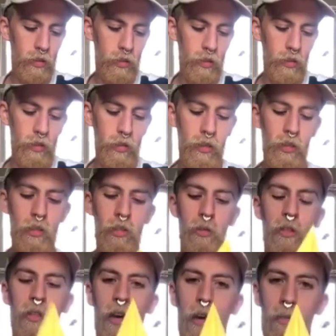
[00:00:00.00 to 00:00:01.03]
into a
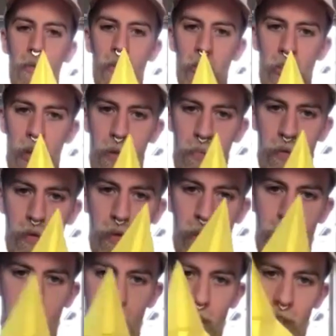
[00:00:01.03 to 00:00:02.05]
diamond shape like
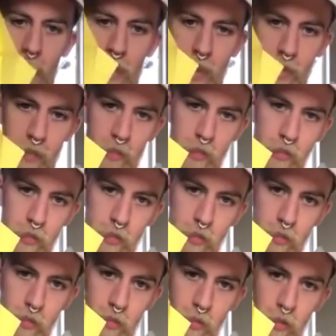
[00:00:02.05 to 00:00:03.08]
this,
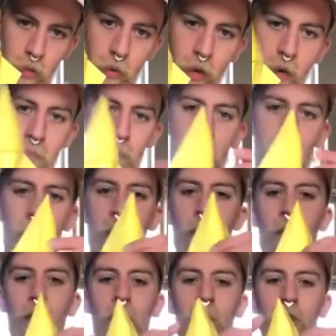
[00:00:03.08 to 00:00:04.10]
okay?
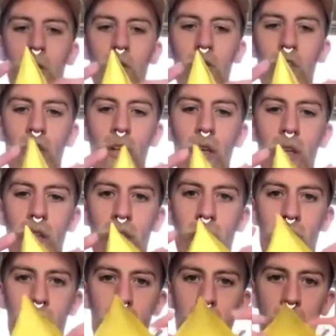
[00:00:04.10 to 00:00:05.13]
So I'll show you this
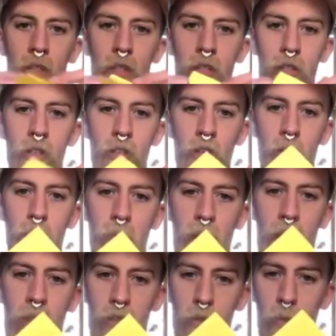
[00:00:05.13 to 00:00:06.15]
stood up as
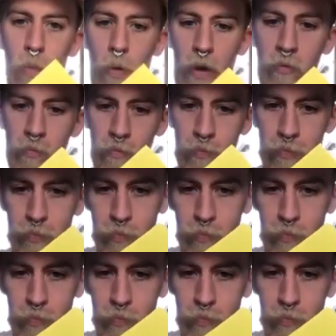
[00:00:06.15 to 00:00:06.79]
well. So